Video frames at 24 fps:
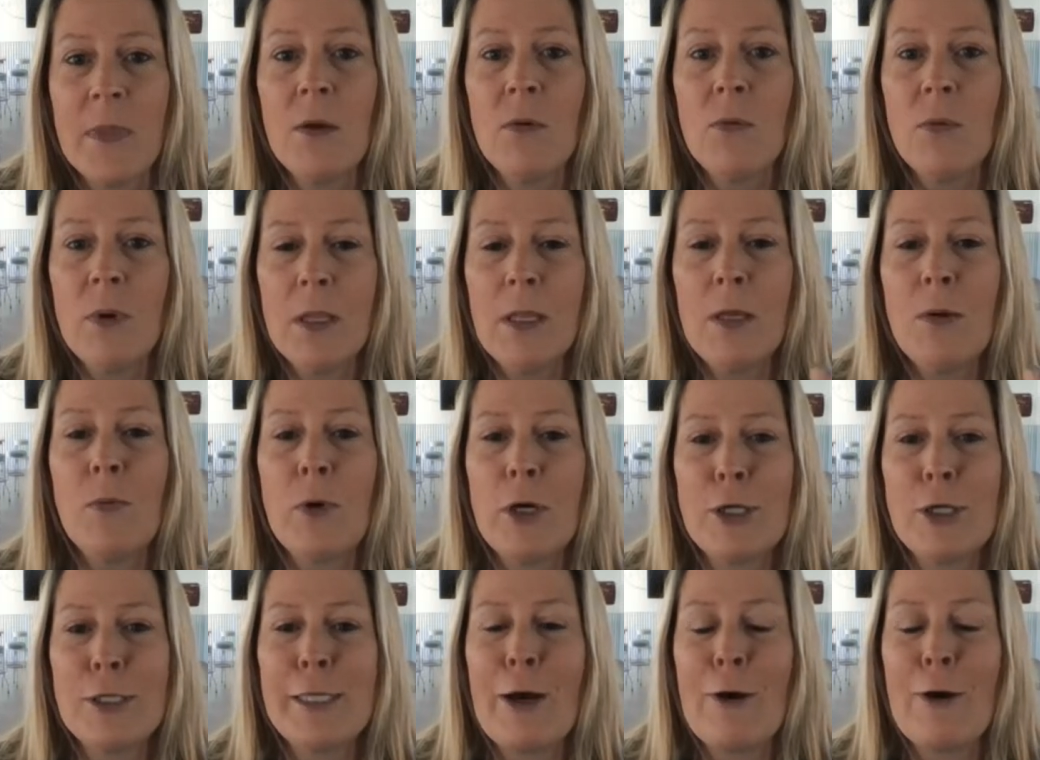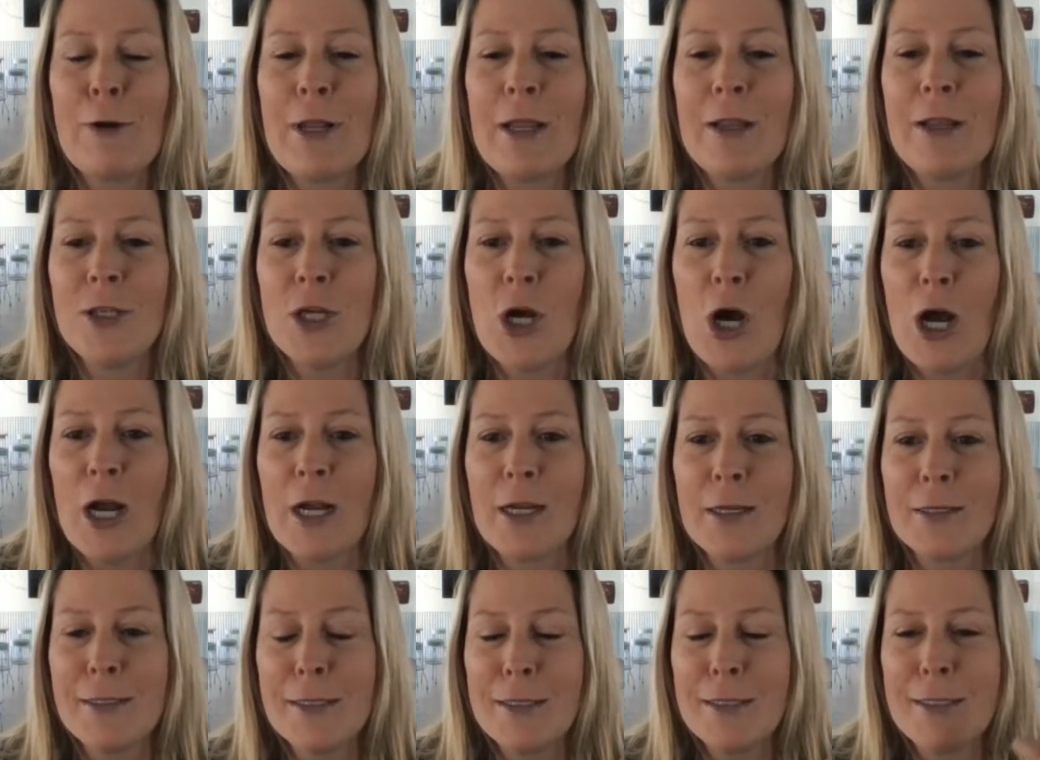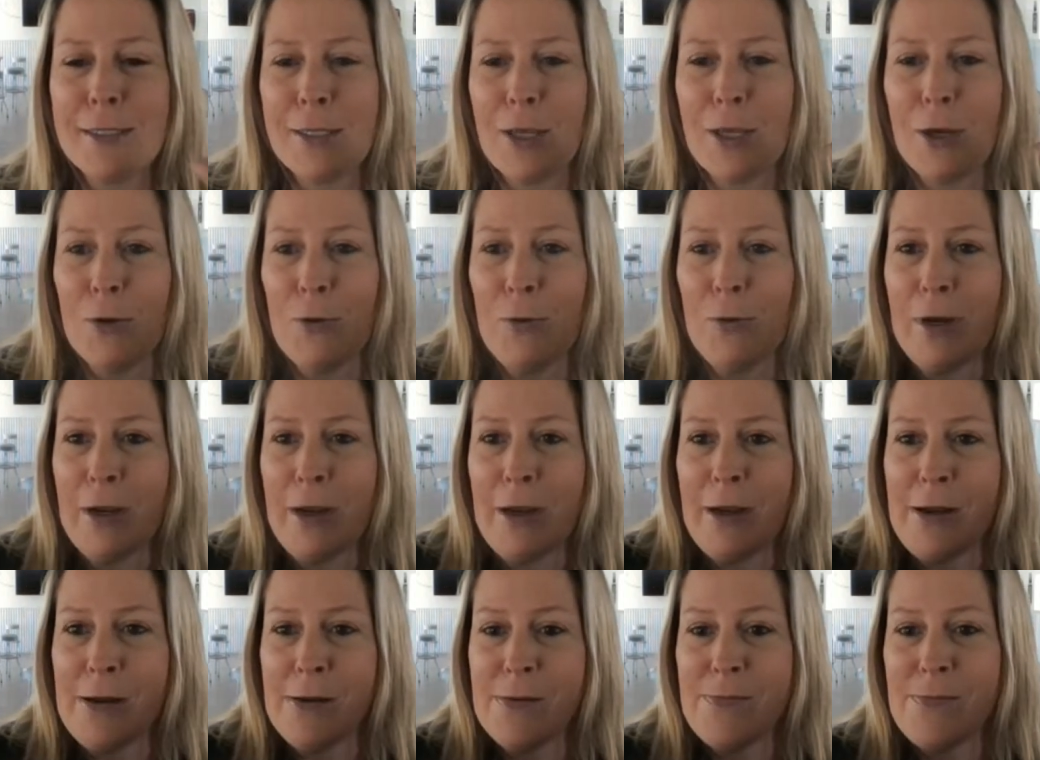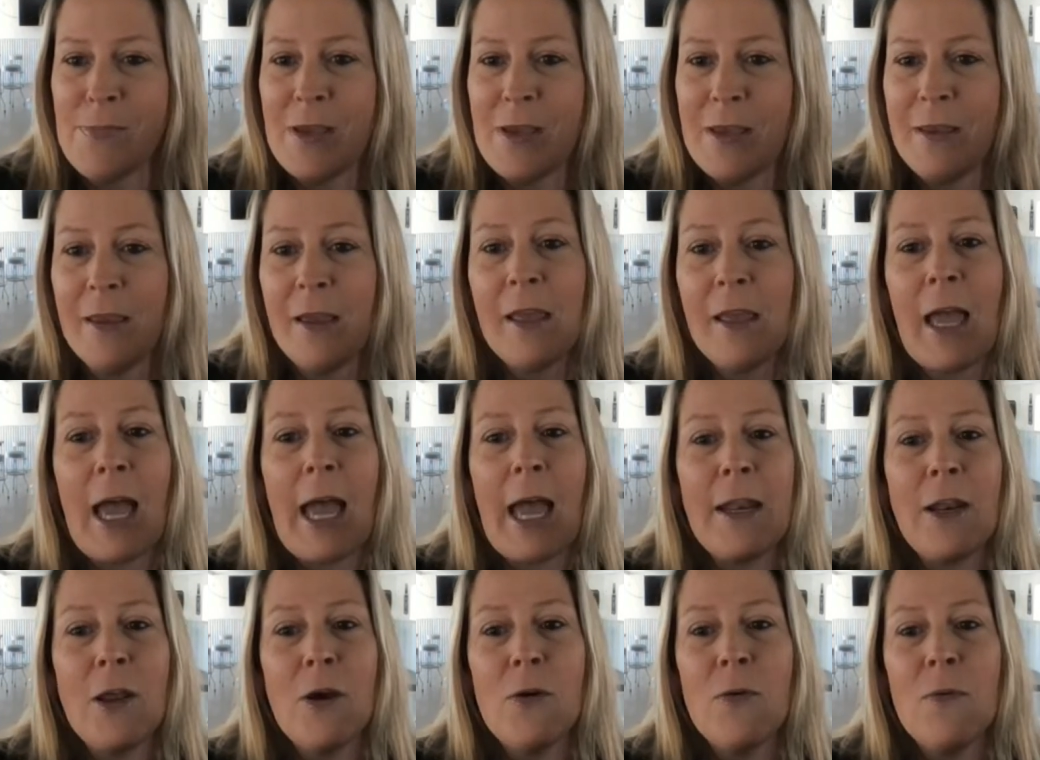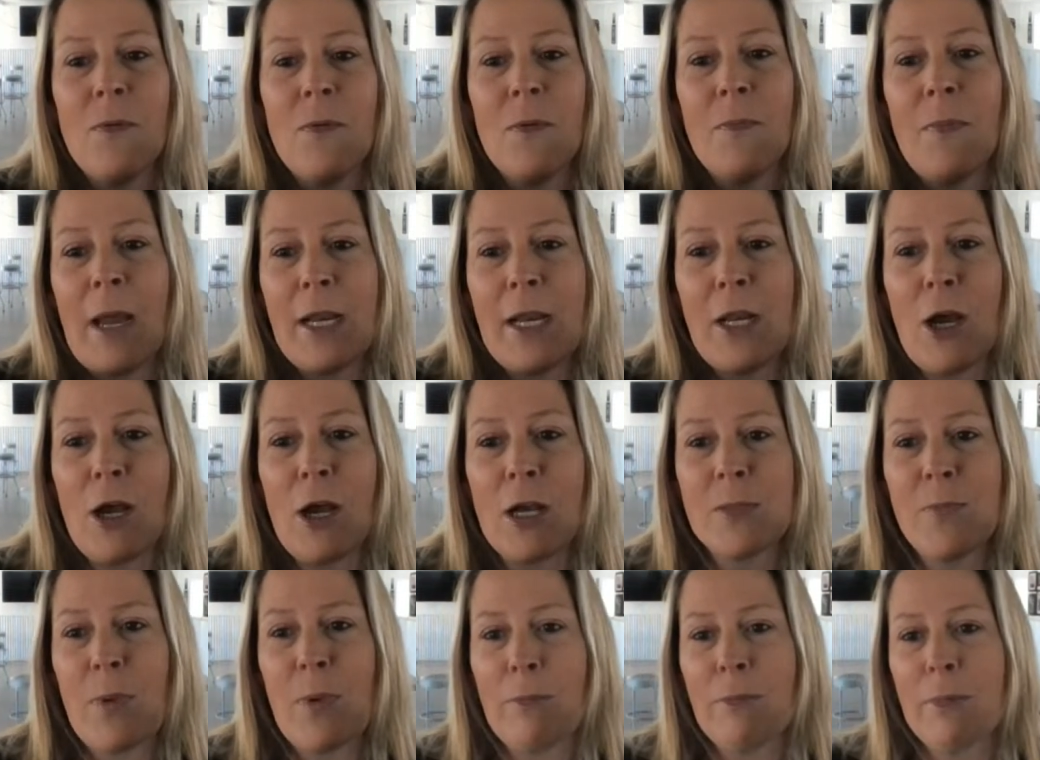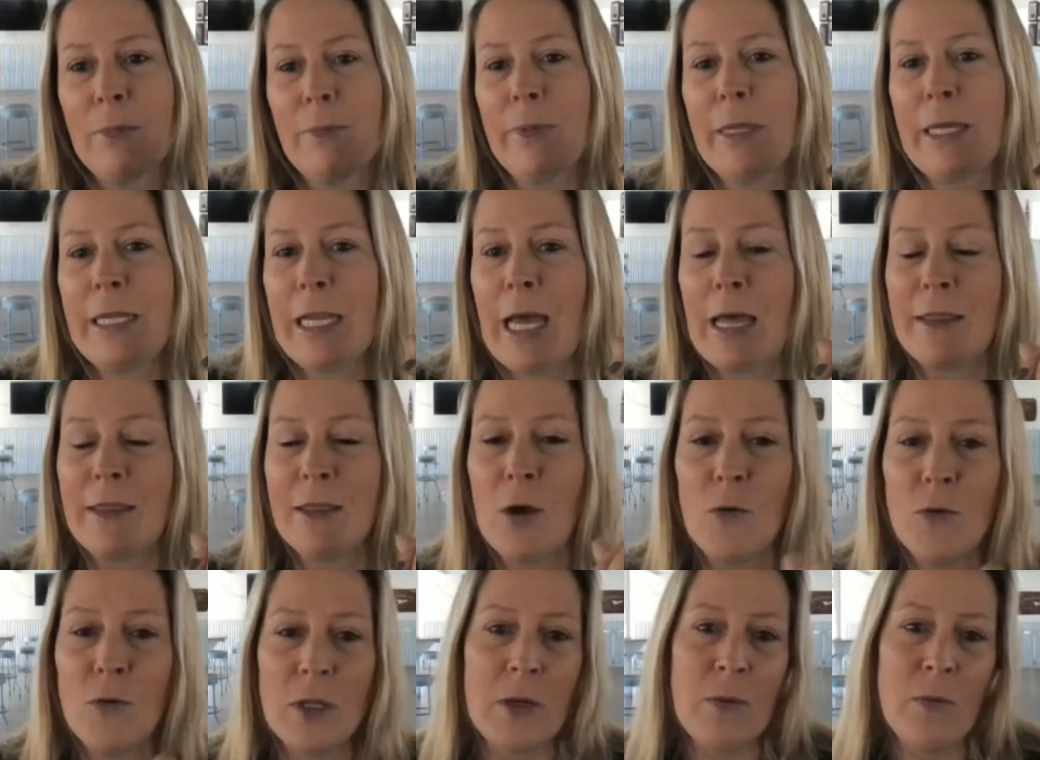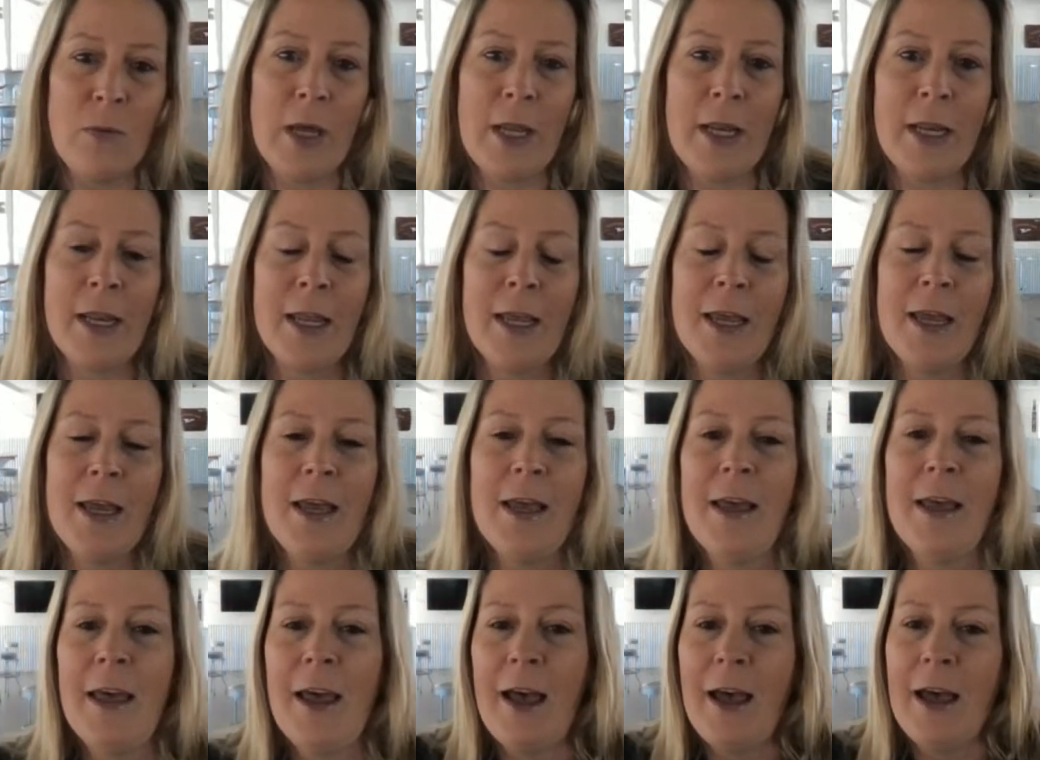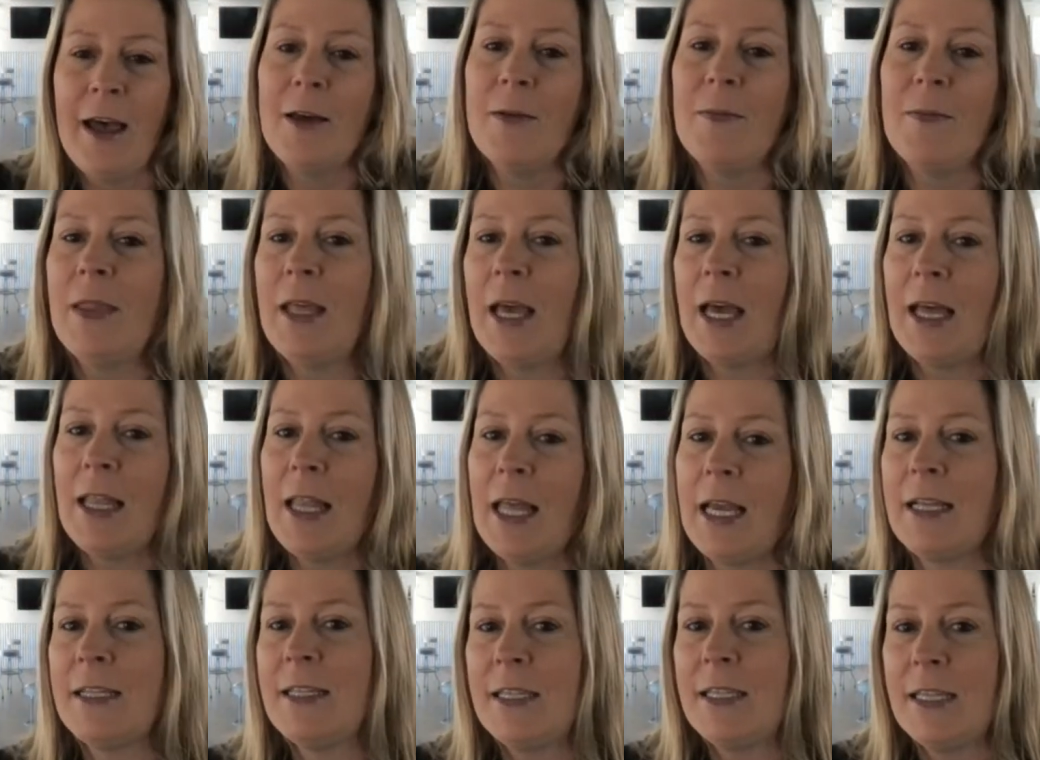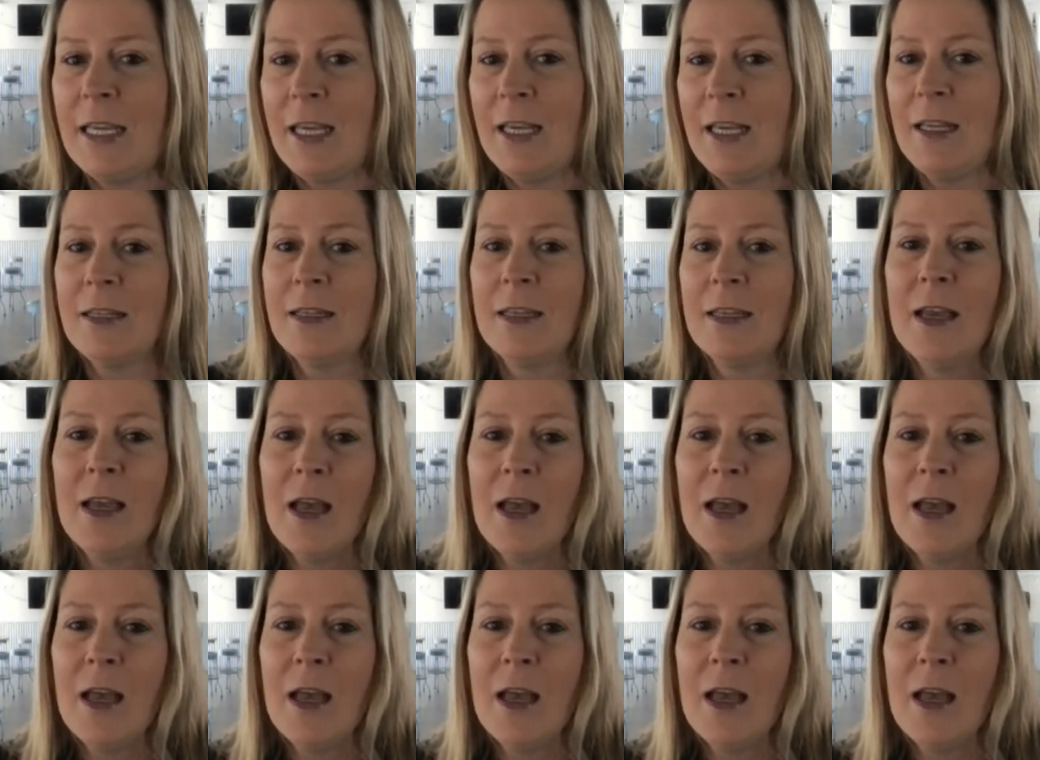really weirds out dogs. So I know my dog's probably not the only one that likes to eat